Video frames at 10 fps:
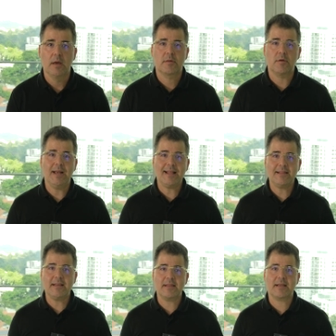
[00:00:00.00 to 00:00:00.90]
So let's
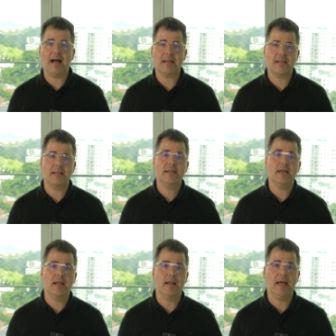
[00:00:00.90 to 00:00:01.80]
discuss the
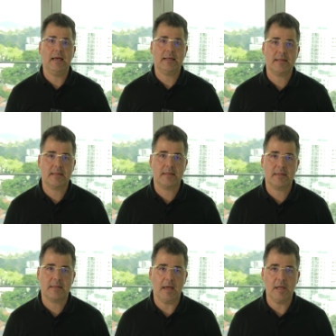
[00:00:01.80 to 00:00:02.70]

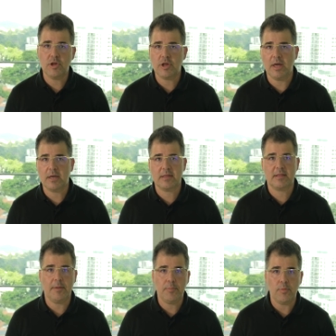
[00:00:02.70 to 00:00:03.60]
TLS handshake
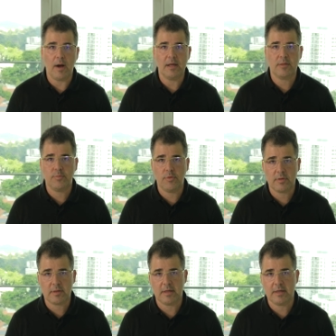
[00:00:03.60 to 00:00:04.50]
stepwise
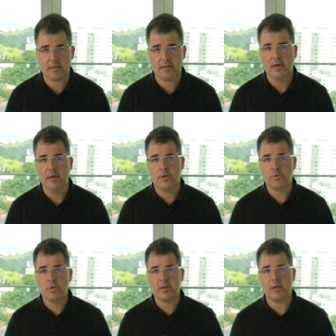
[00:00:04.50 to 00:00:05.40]
process
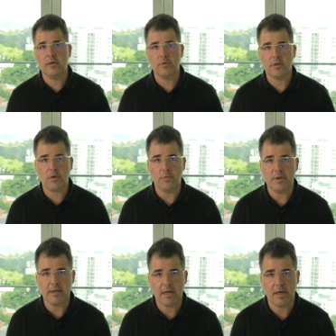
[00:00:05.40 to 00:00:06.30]
to secure the
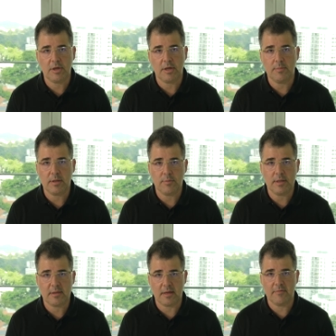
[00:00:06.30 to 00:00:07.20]
communication
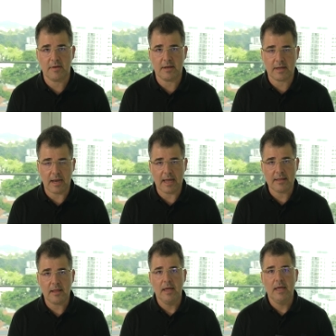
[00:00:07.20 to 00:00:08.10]
between server and
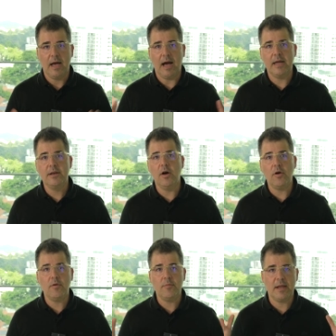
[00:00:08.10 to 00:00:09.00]
client. I
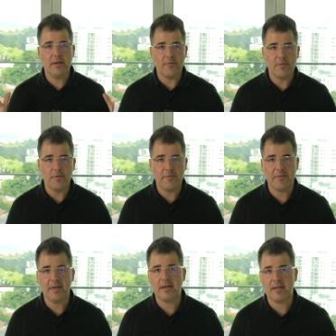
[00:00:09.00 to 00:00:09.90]
know many of you
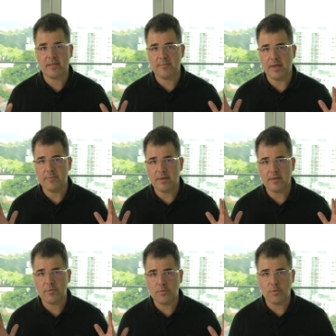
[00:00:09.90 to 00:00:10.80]
think it's
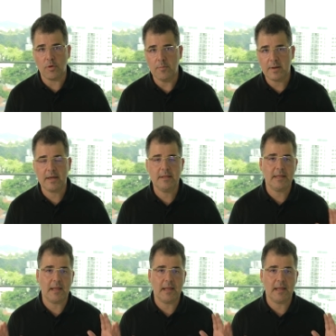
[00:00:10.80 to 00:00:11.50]
maybe too complicated.